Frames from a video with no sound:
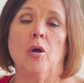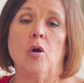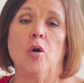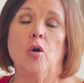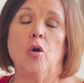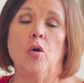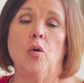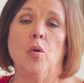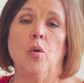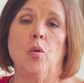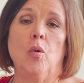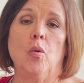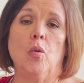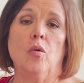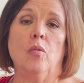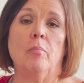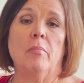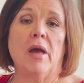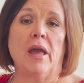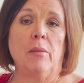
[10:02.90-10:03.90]

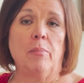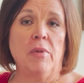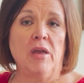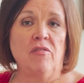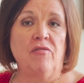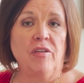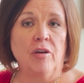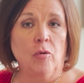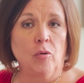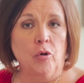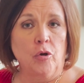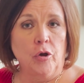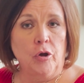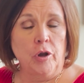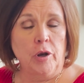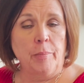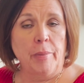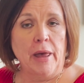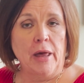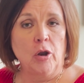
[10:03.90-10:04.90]
who make me feel
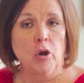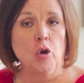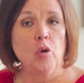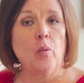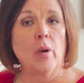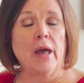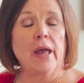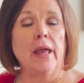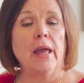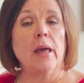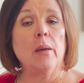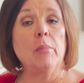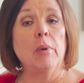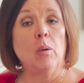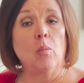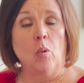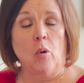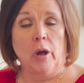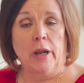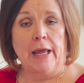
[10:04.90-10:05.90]
good about who I am
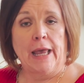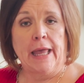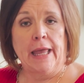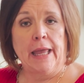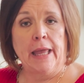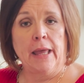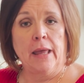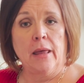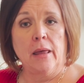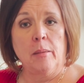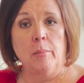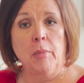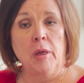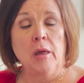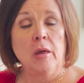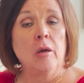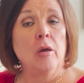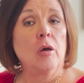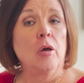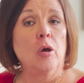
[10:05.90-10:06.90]
and what I am,
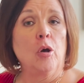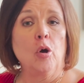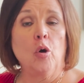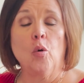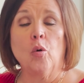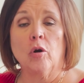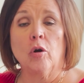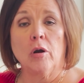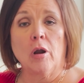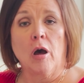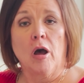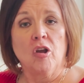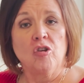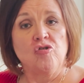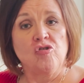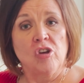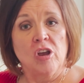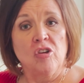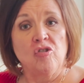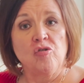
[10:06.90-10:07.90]
who are
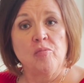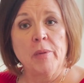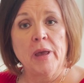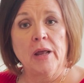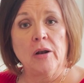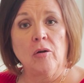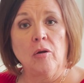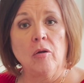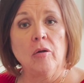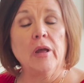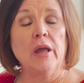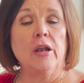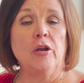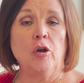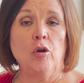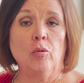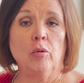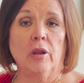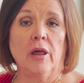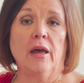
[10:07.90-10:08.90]
non-judgmental and
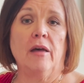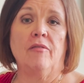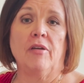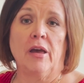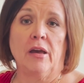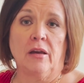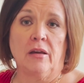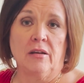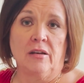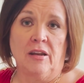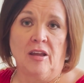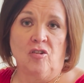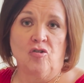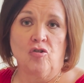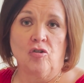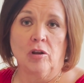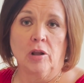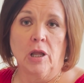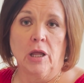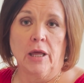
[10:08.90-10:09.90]
who love
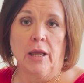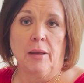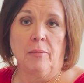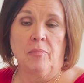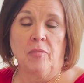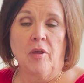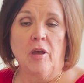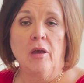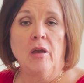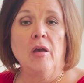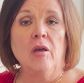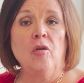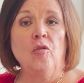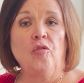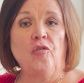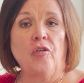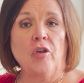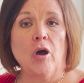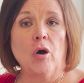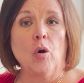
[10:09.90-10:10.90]
unconditionally.
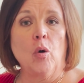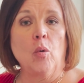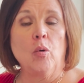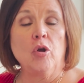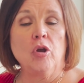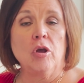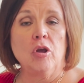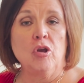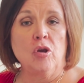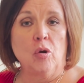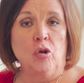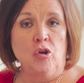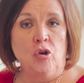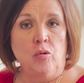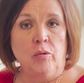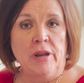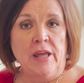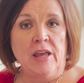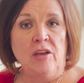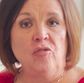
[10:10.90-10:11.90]
So you
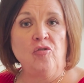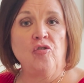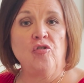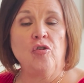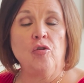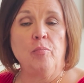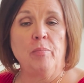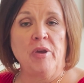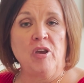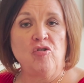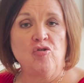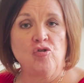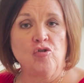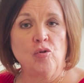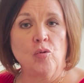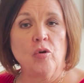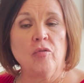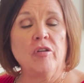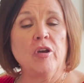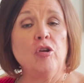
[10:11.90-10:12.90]
need to be
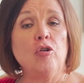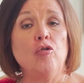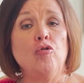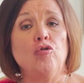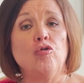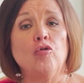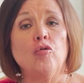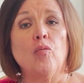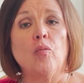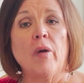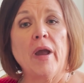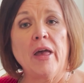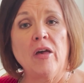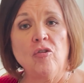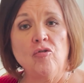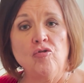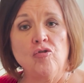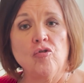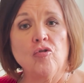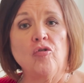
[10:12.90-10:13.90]
sure that you
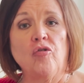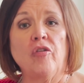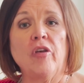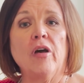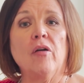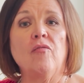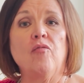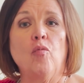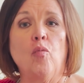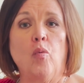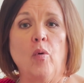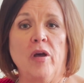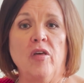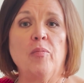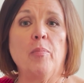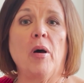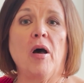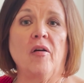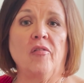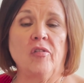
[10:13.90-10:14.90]
surround yourself
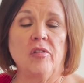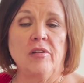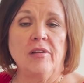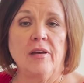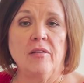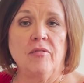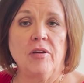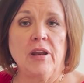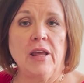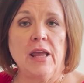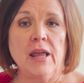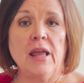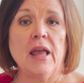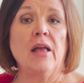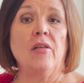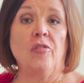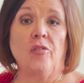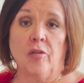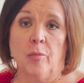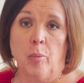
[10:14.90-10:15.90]
with positivity
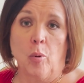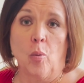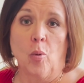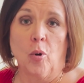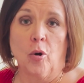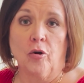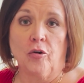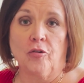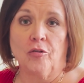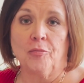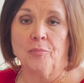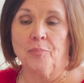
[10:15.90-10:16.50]
and support.